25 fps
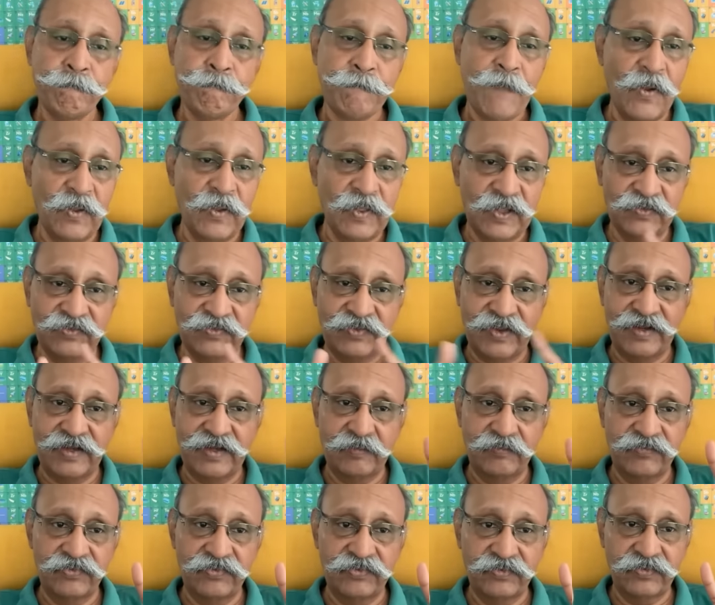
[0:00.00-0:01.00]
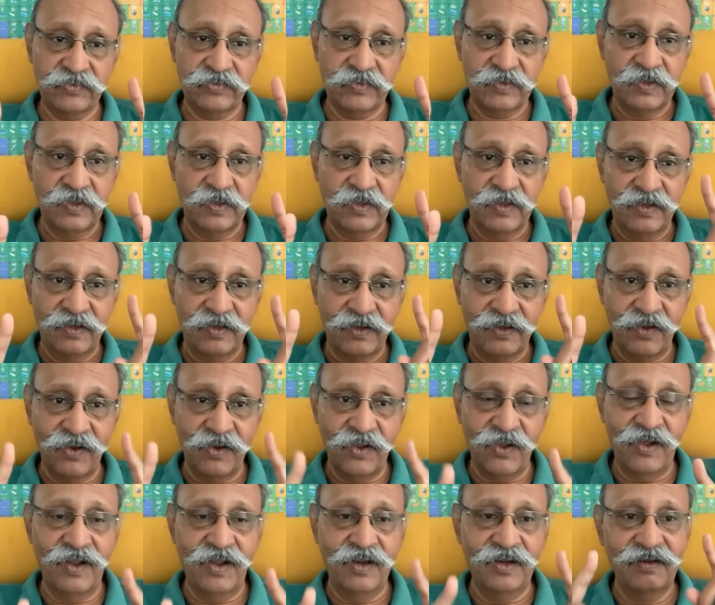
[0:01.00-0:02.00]
All those items.
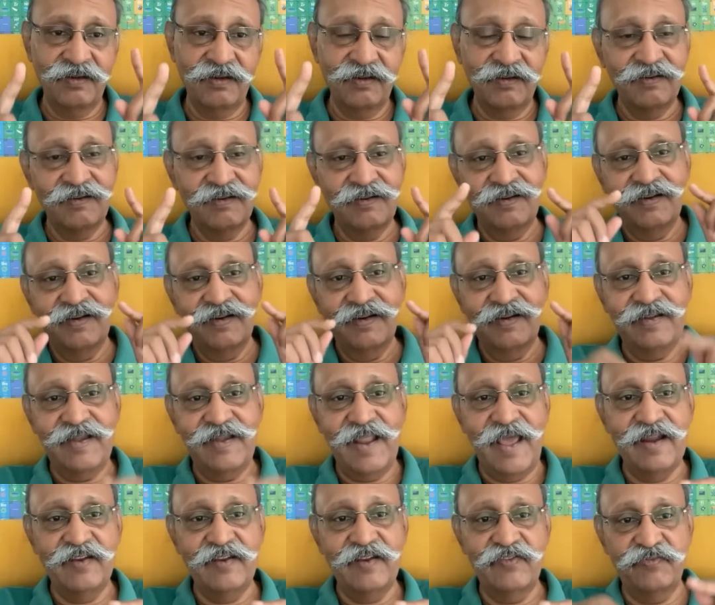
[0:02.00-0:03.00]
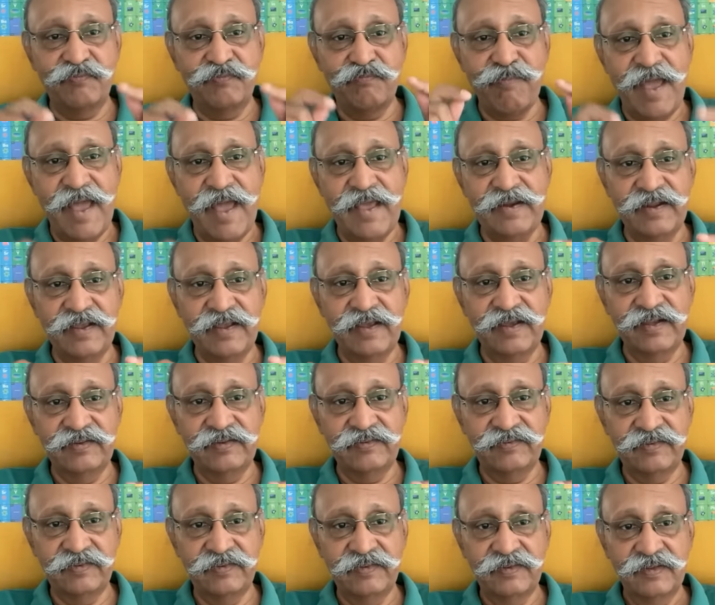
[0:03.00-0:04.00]
Non-tariff
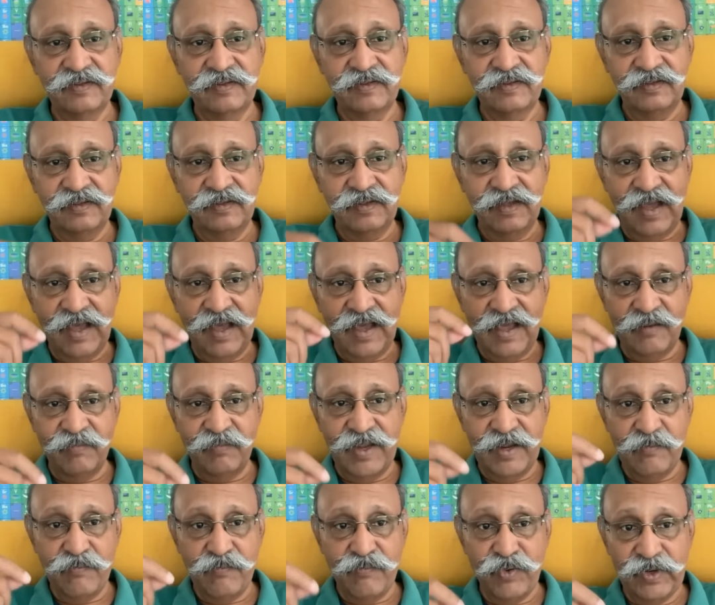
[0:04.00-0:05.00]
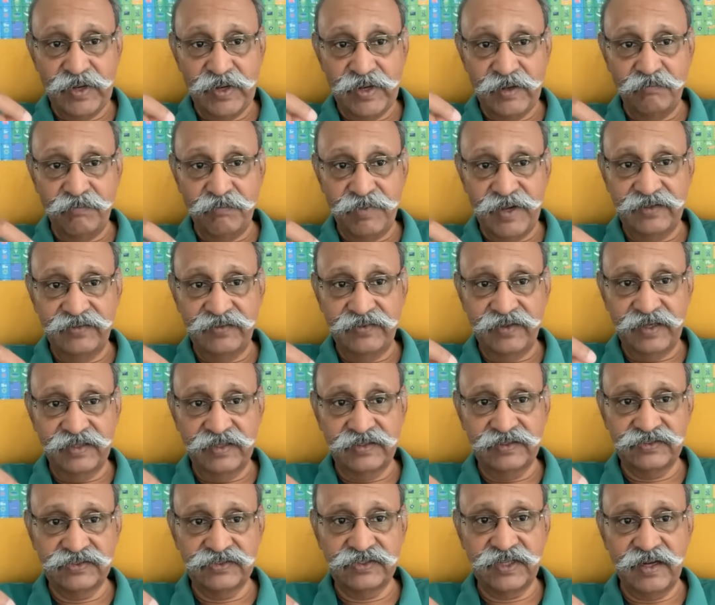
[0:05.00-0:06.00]
barriers are being put in place
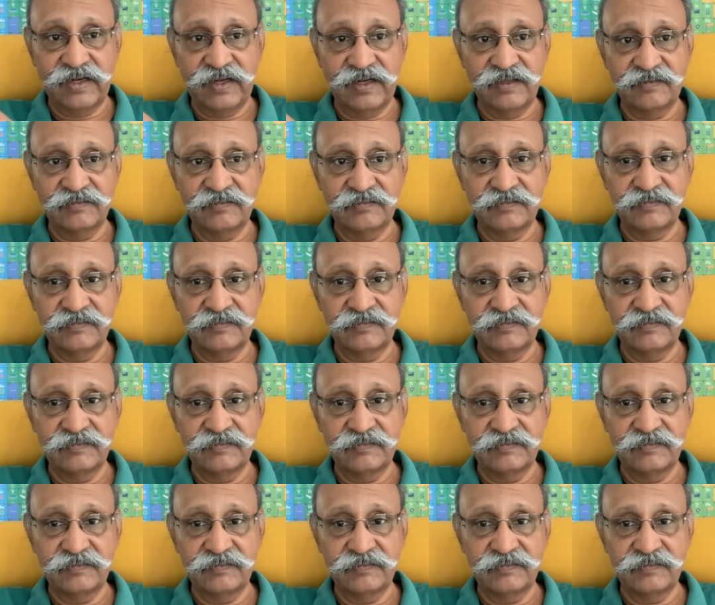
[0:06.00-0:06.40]
against China.